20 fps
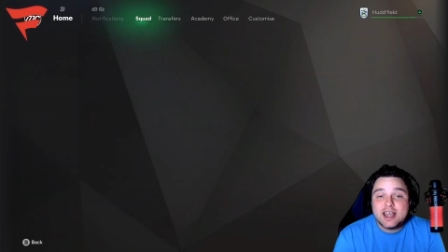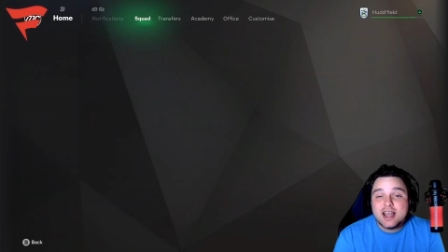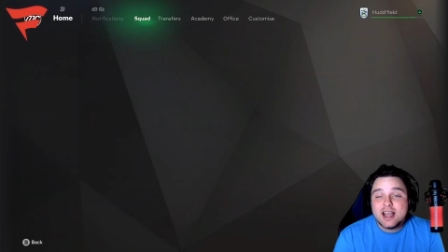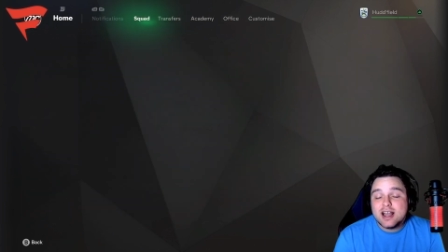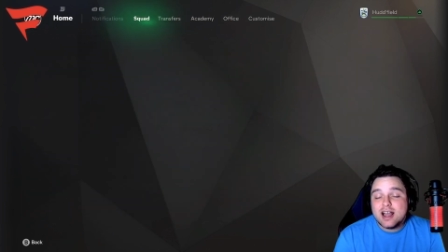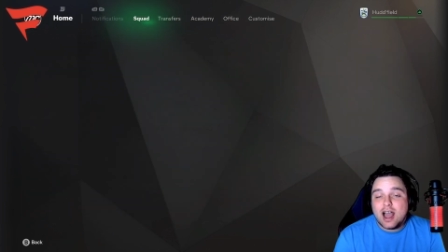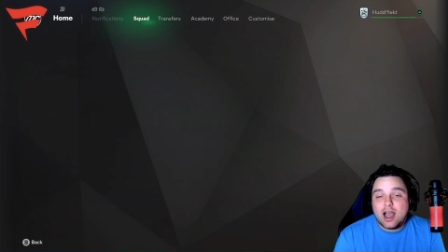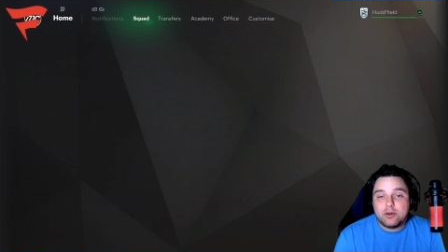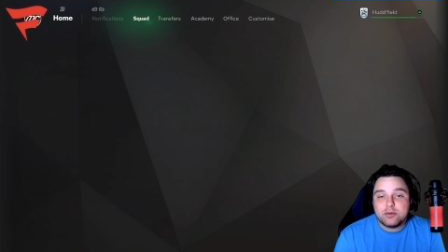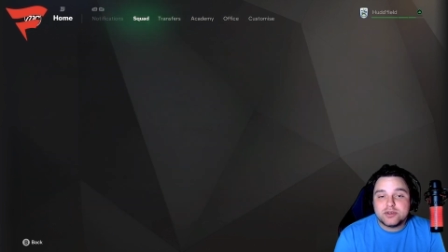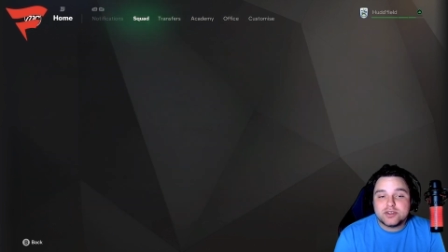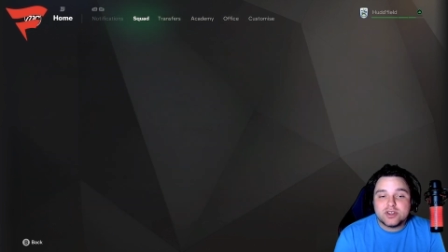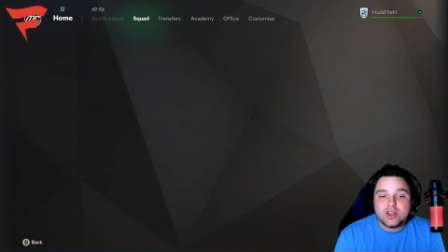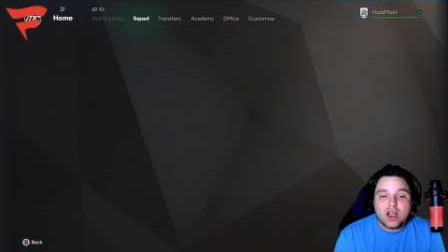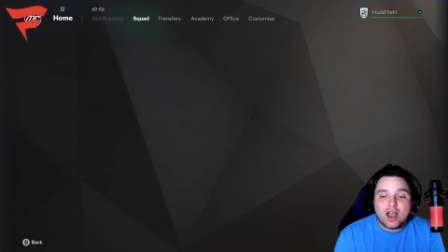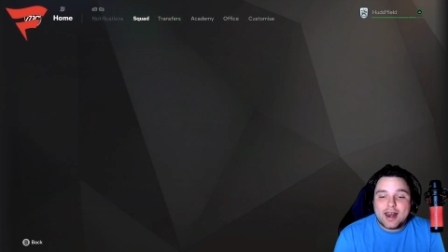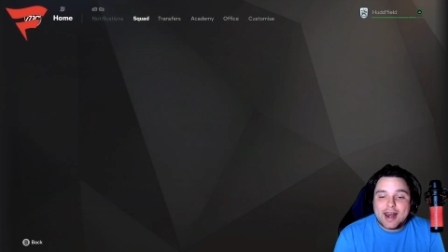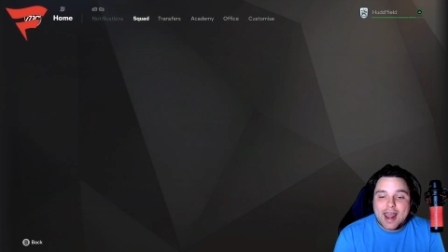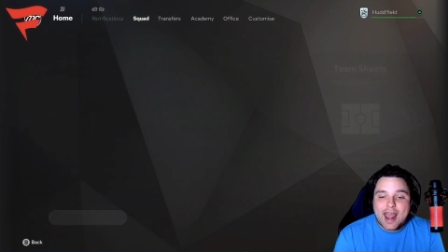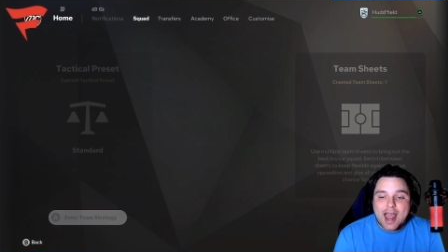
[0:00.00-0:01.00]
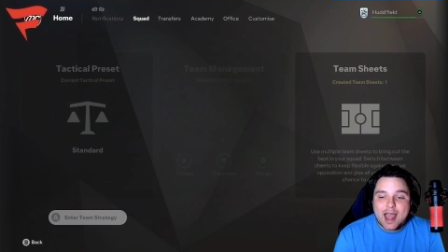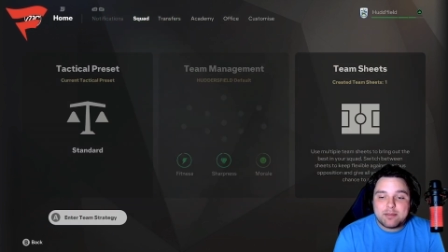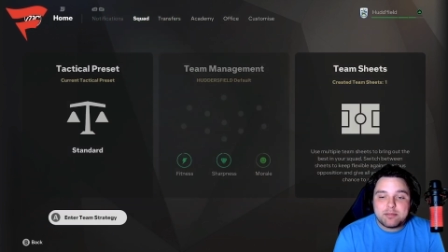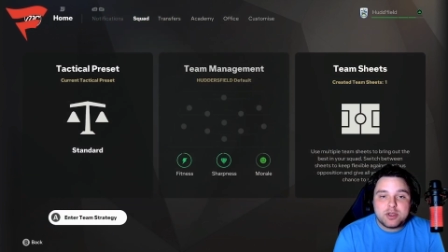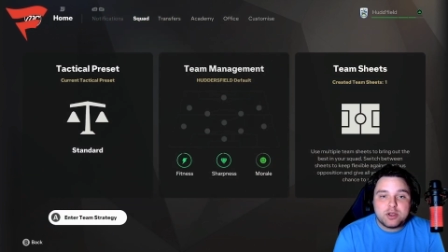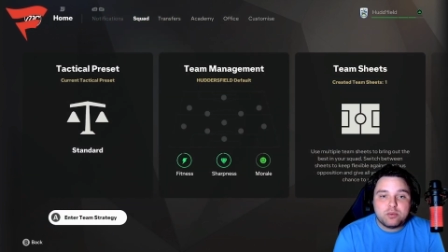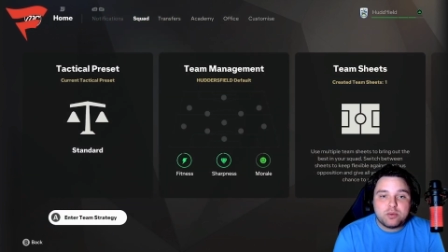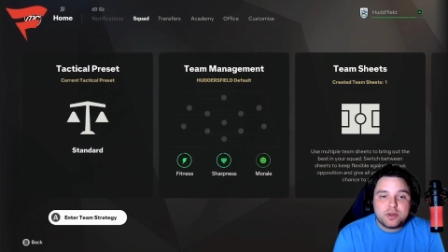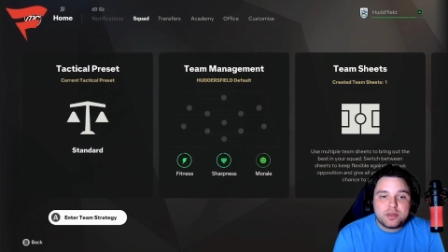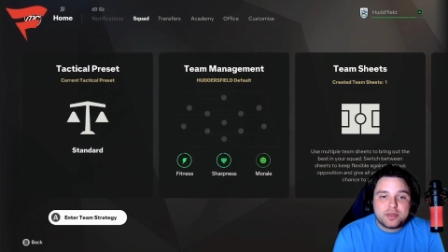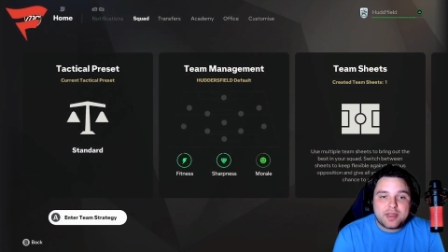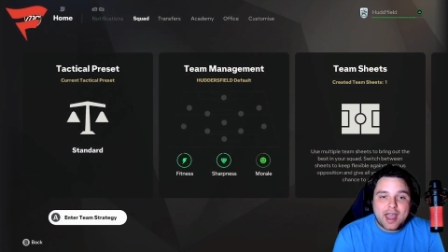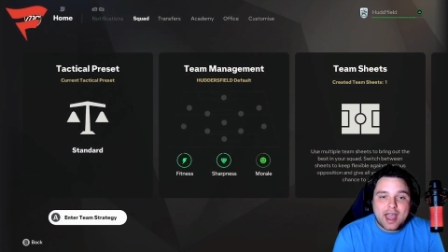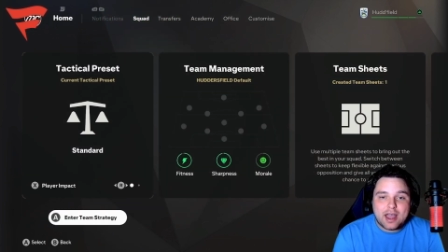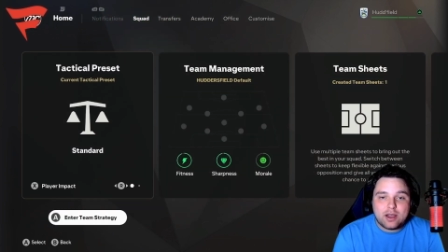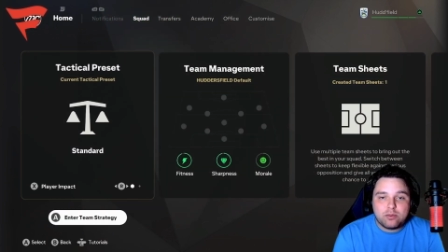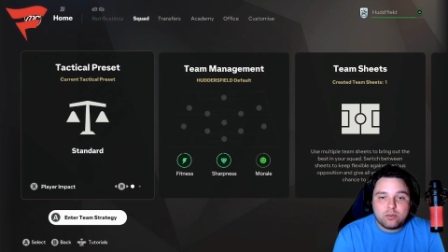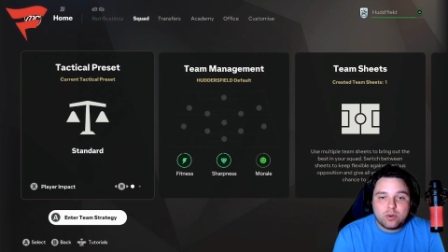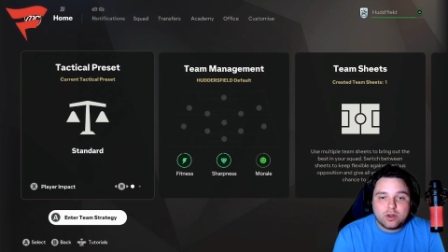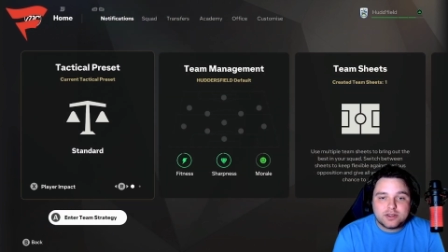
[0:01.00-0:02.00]
I was not happy with
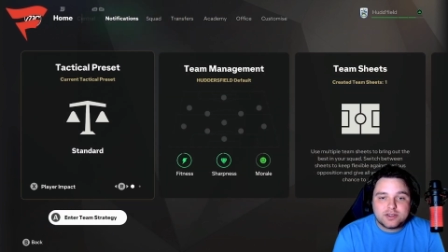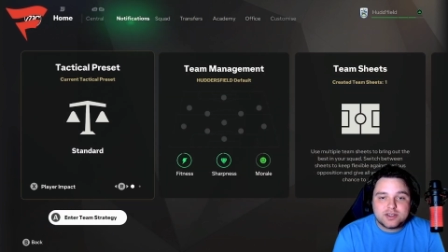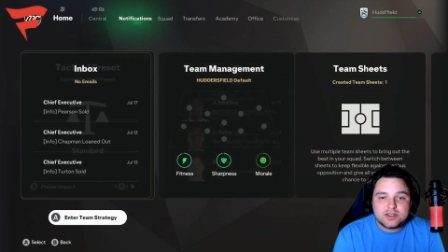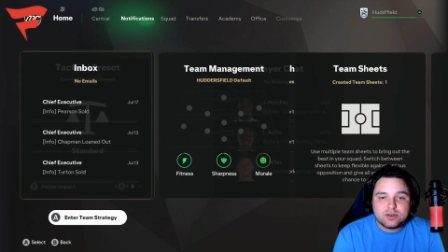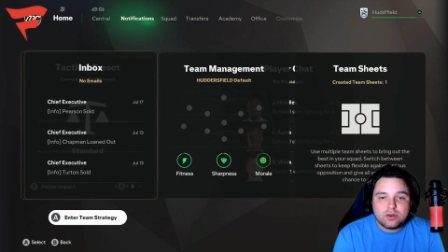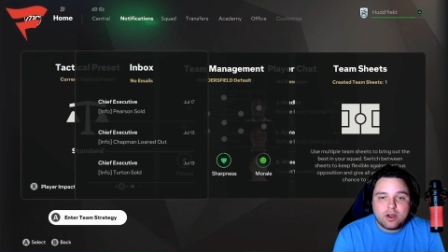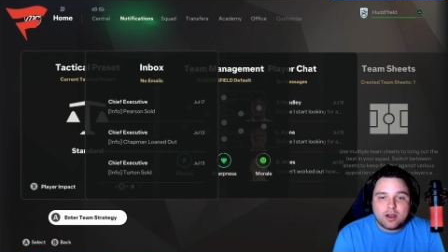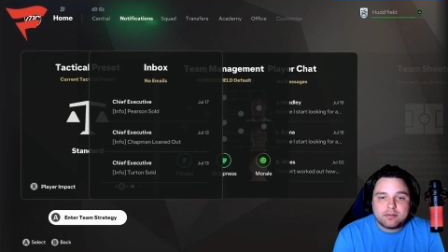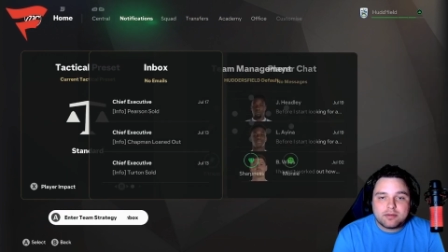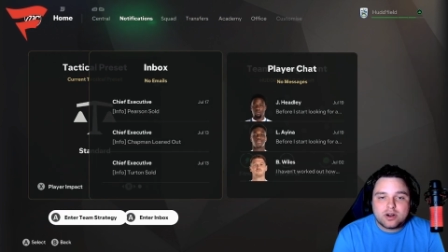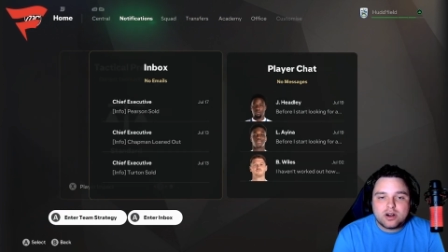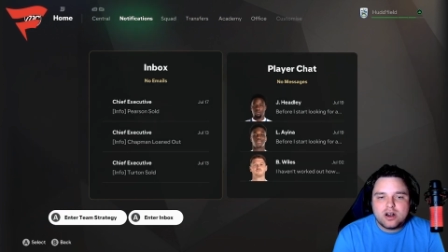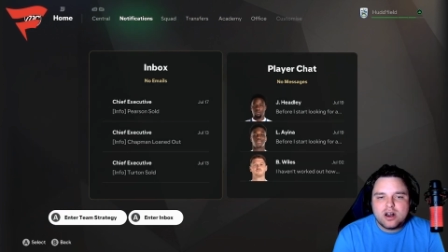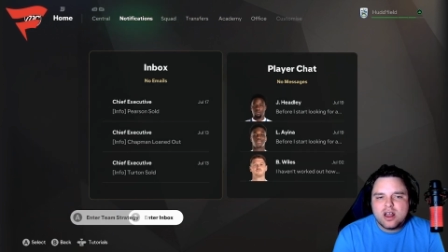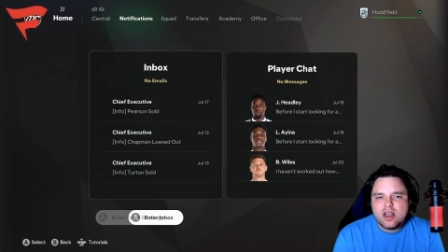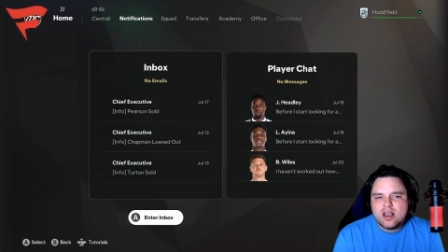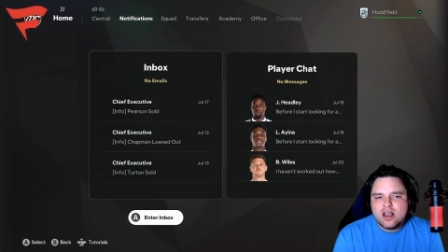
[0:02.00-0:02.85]
that whatsoever.